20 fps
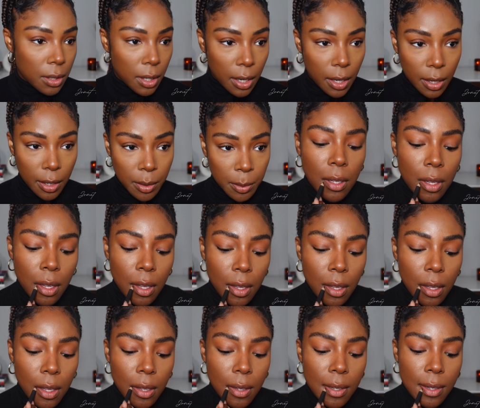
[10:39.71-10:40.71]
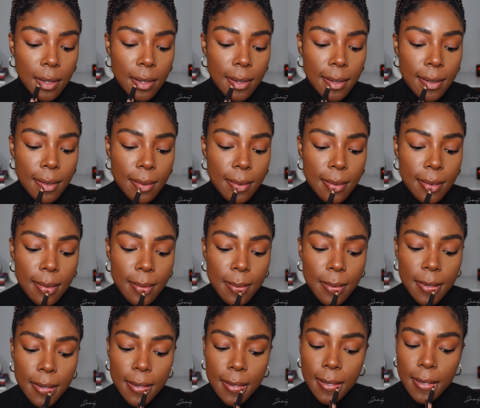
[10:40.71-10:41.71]
eye. And now I'm gonna
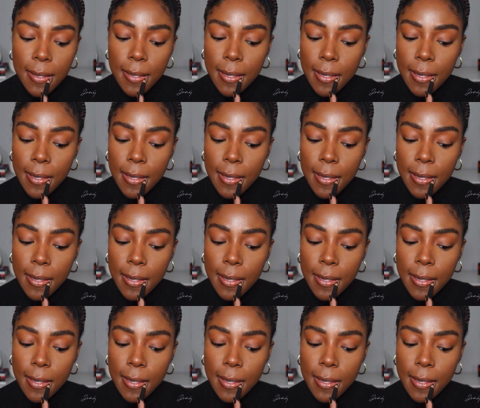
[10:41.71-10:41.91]
put